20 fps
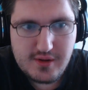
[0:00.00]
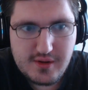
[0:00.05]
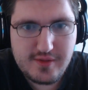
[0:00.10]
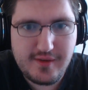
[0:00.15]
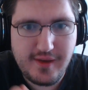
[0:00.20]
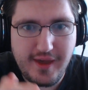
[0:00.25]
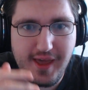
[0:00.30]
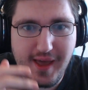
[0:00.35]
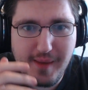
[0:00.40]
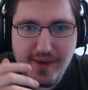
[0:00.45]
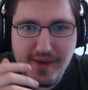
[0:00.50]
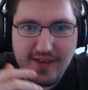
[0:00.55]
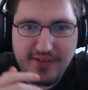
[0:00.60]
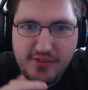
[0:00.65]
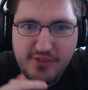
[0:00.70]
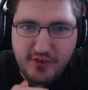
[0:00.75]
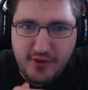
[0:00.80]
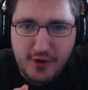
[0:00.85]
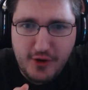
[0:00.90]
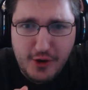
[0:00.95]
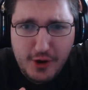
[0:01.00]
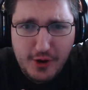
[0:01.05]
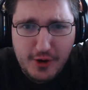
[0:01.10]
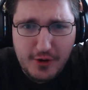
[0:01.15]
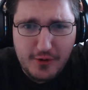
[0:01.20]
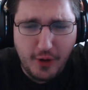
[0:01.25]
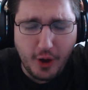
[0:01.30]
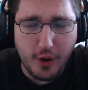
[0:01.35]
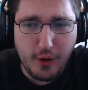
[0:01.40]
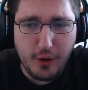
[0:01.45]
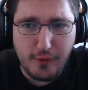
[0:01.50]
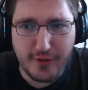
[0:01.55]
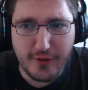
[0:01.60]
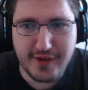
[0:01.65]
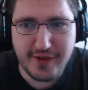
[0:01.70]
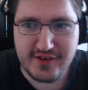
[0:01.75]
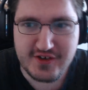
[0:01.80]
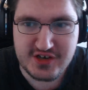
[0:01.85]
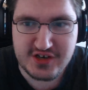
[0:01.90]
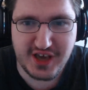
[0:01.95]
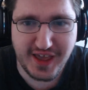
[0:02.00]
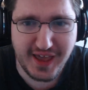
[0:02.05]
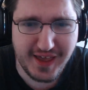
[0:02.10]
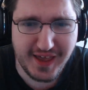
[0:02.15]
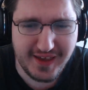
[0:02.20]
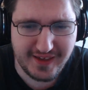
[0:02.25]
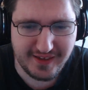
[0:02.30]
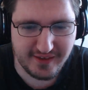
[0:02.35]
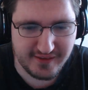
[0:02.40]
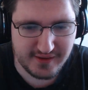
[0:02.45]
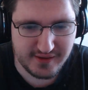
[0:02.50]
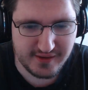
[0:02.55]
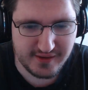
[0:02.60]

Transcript: Damn it, dude! Holy shit!